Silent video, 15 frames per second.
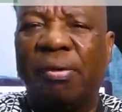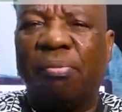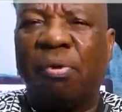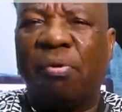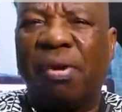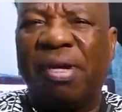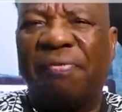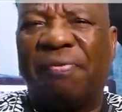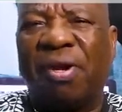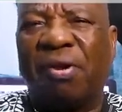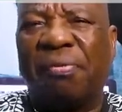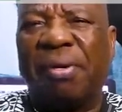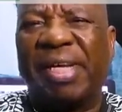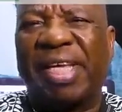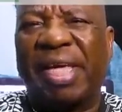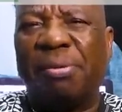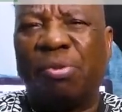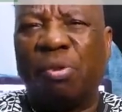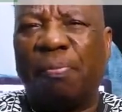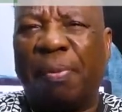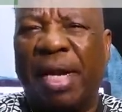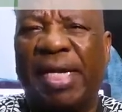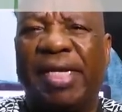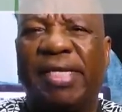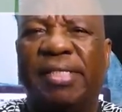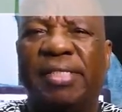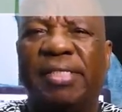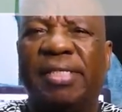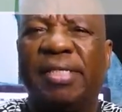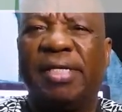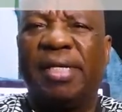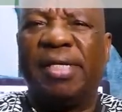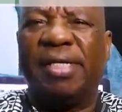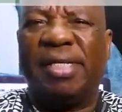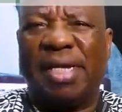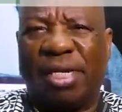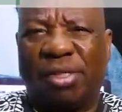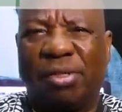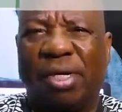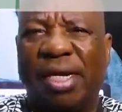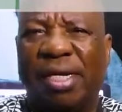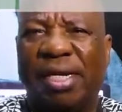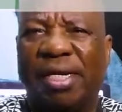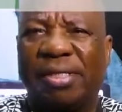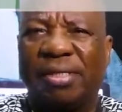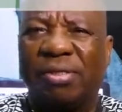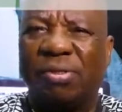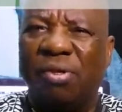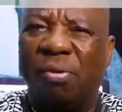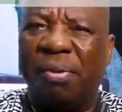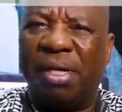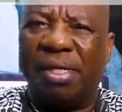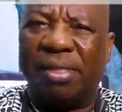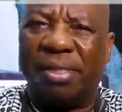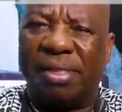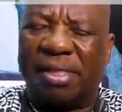But when the federal government came to ban it, naturally, as is normal in this